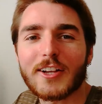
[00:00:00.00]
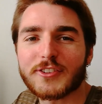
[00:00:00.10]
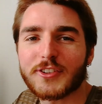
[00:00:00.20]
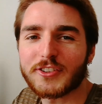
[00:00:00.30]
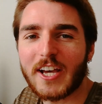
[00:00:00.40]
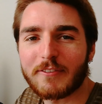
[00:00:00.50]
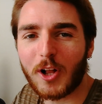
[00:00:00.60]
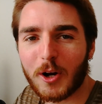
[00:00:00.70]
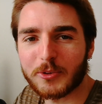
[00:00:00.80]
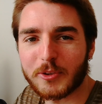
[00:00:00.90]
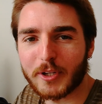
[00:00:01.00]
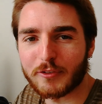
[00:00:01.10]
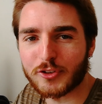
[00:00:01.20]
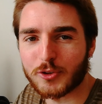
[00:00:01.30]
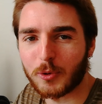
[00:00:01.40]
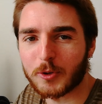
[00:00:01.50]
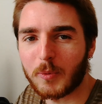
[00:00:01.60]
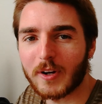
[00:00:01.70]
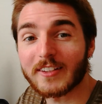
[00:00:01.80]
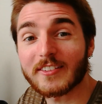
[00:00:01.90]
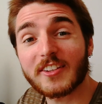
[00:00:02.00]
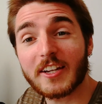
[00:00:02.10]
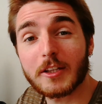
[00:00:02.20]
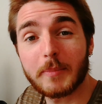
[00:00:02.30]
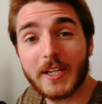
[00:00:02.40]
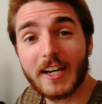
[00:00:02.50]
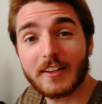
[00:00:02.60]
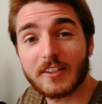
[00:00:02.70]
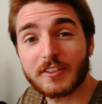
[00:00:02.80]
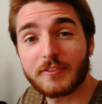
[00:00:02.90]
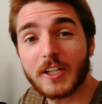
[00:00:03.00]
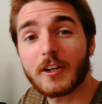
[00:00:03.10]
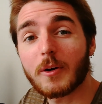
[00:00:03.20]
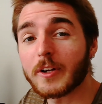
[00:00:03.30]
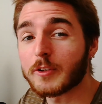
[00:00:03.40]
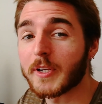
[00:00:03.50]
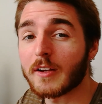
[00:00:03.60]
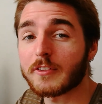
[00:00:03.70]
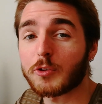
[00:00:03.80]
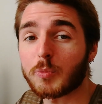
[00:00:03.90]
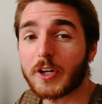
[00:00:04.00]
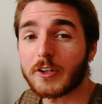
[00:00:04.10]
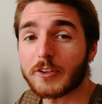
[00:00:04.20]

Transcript: So this devlog was a bit of a shorter one. As I said at the beginning of this video, it's because I was working on the